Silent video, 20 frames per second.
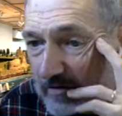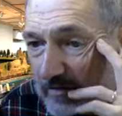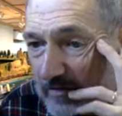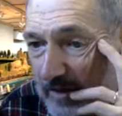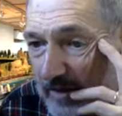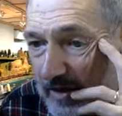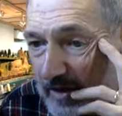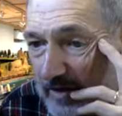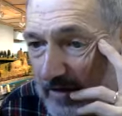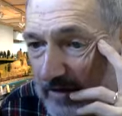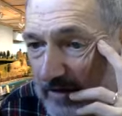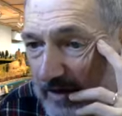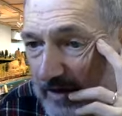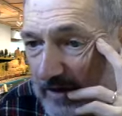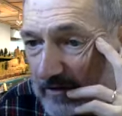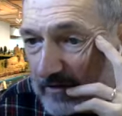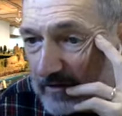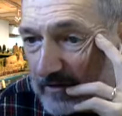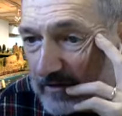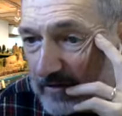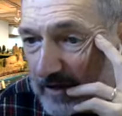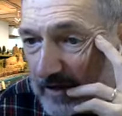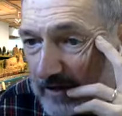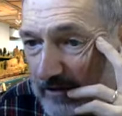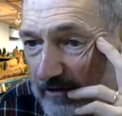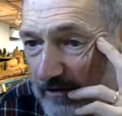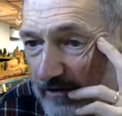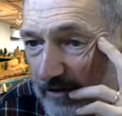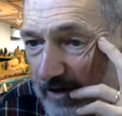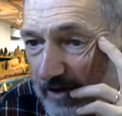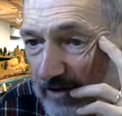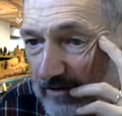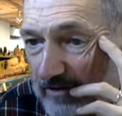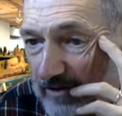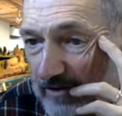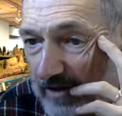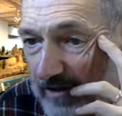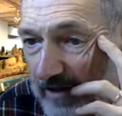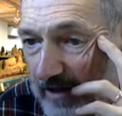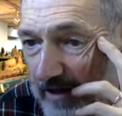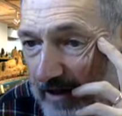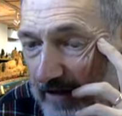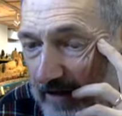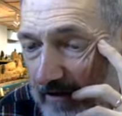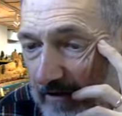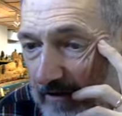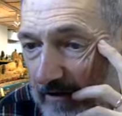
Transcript: a minute. Thanks for asking that.